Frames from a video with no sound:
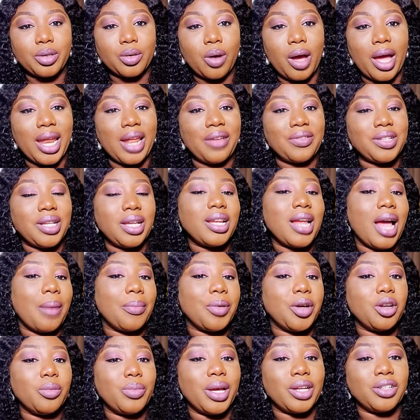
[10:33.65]
a
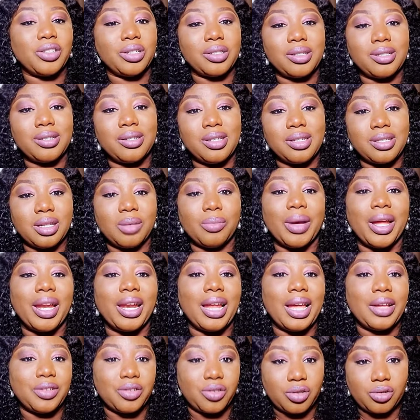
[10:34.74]
Ghanaian man and what
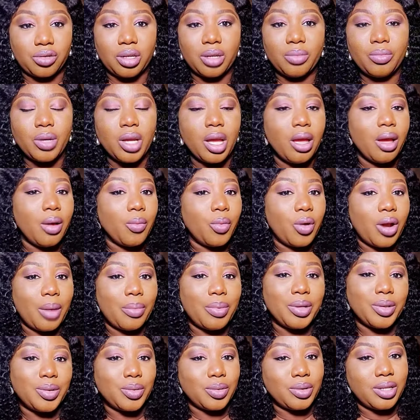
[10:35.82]
it's like, the
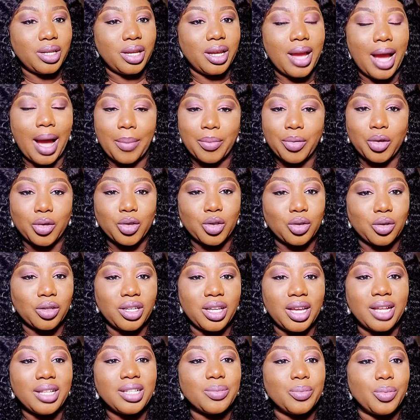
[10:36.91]
experience and
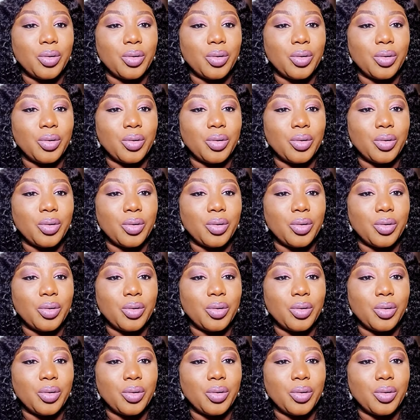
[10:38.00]
whatnot.